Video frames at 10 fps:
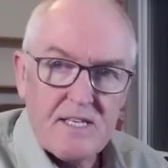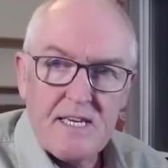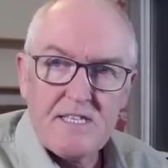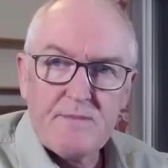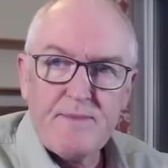
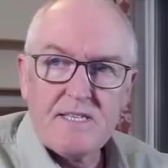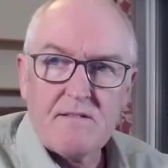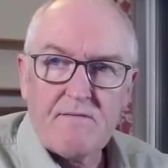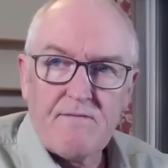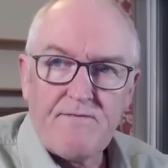
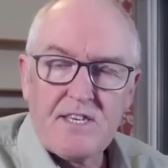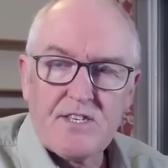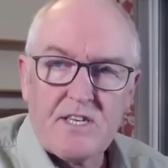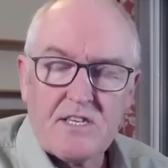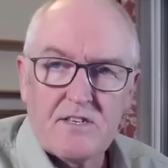intermittent
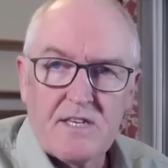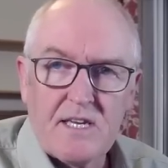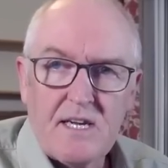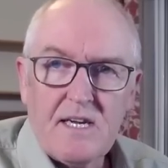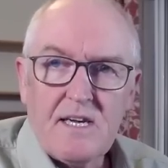fasting
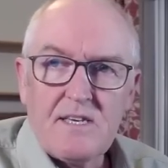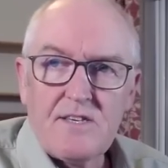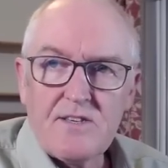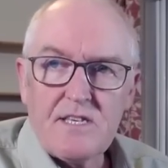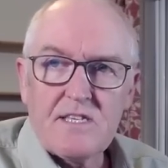study.
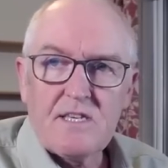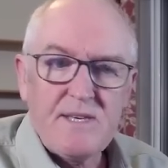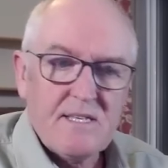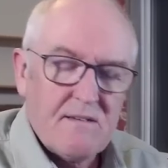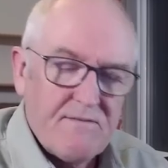Does
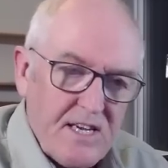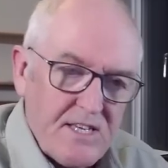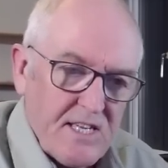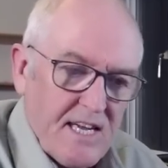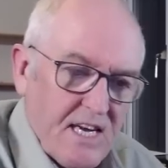intermittent
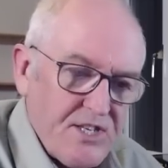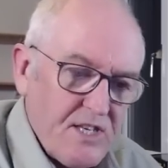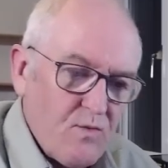fasting actually